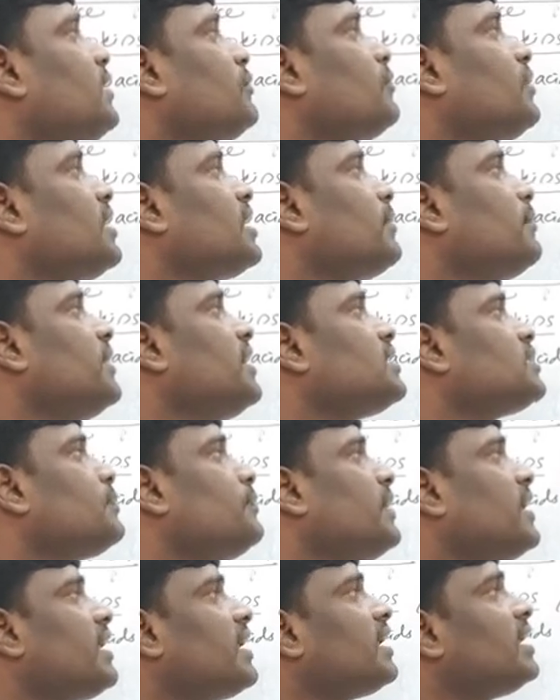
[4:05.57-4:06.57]
vitamins,
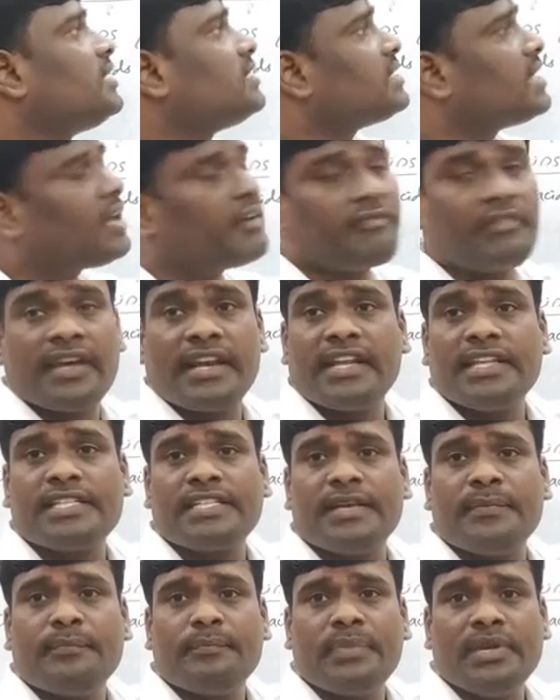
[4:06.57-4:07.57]
minerals are very
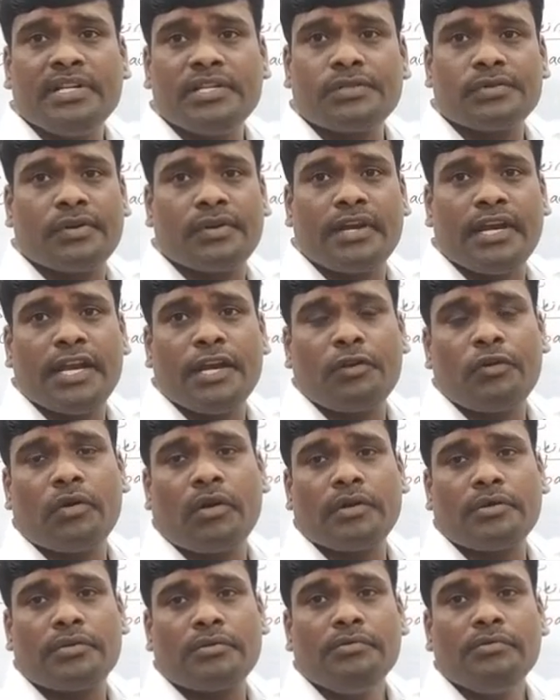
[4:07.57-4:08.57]
simple, so need
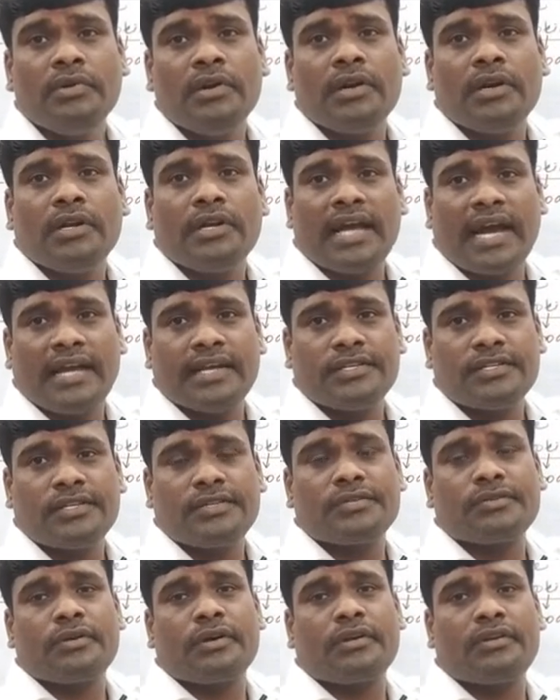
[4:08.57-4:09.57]
not to
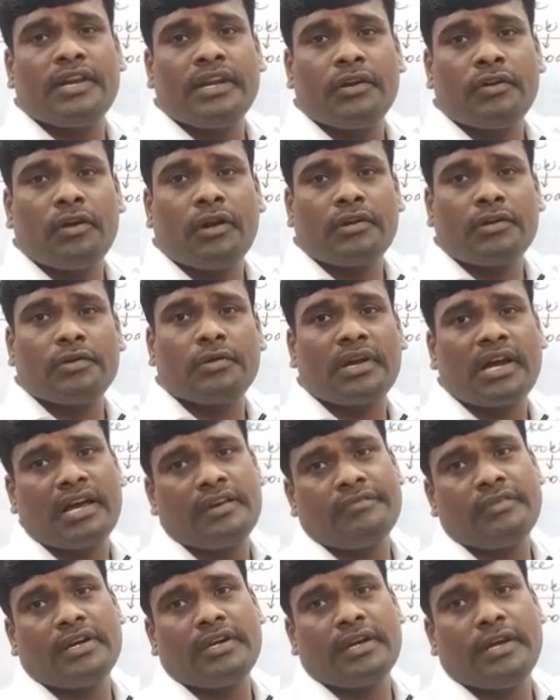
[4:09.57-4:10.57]
digest or need not to
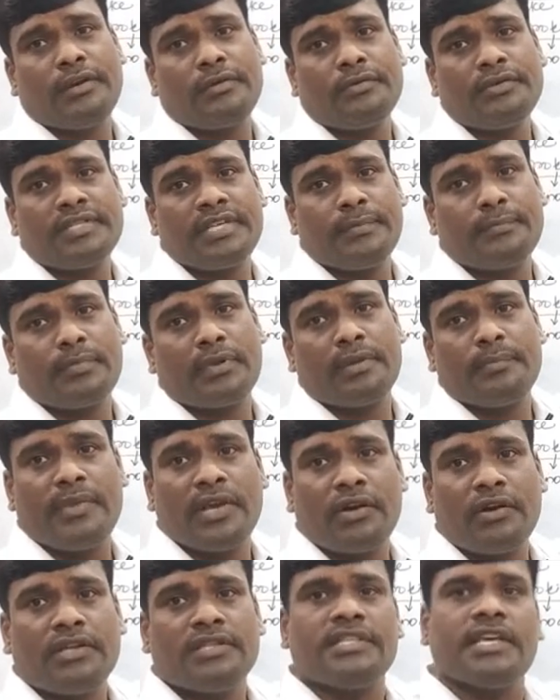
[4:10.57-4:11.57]
convert into simple
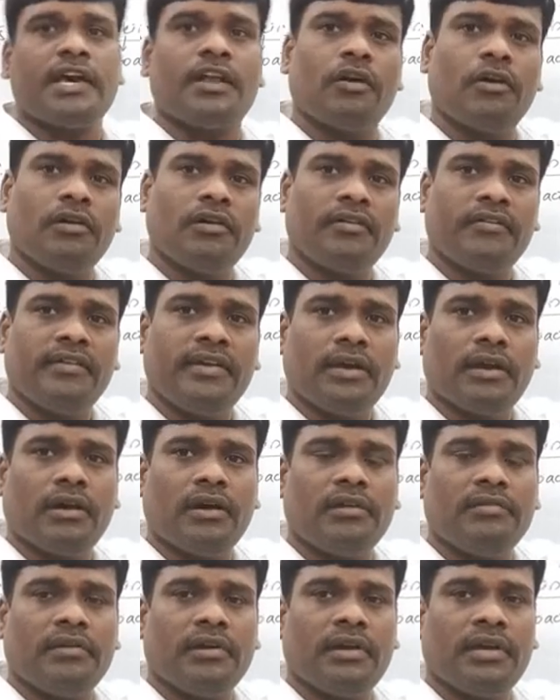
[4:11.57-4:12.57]
because they are
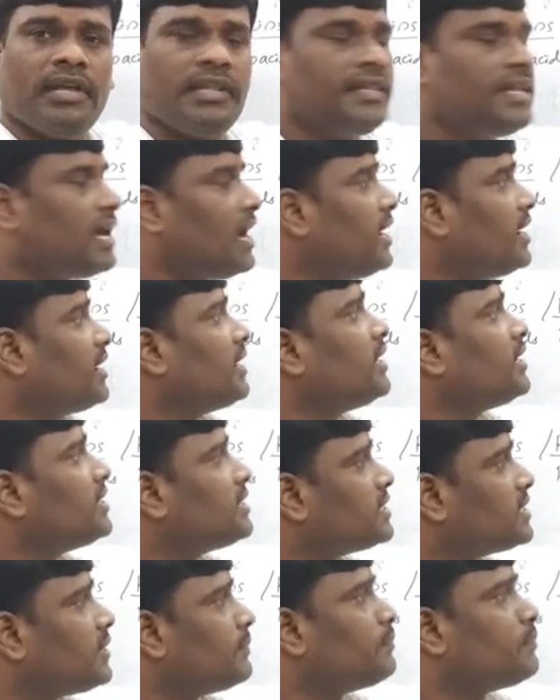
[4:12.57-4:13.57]
already they are
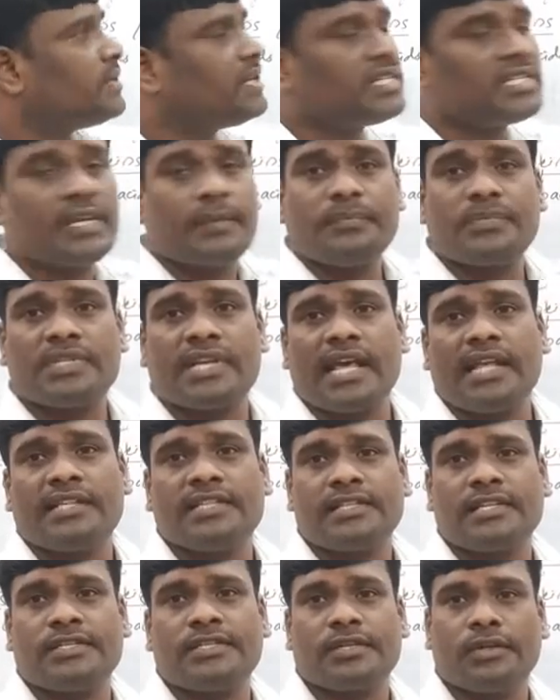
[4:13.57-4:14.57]
simple
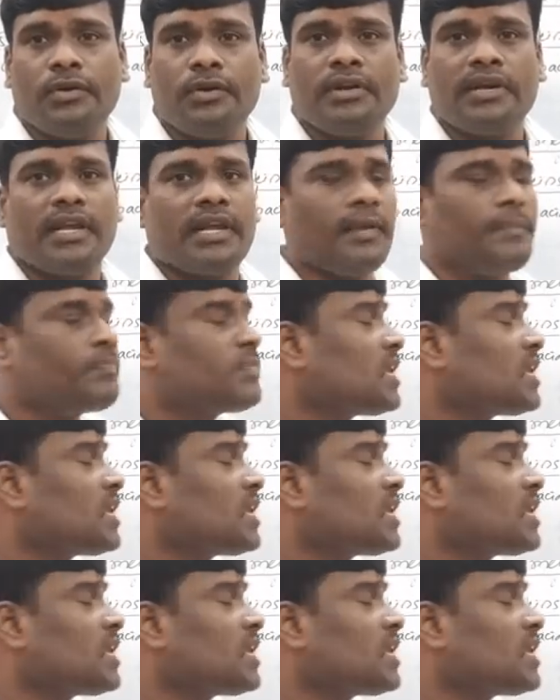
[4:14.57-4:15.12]
substances only.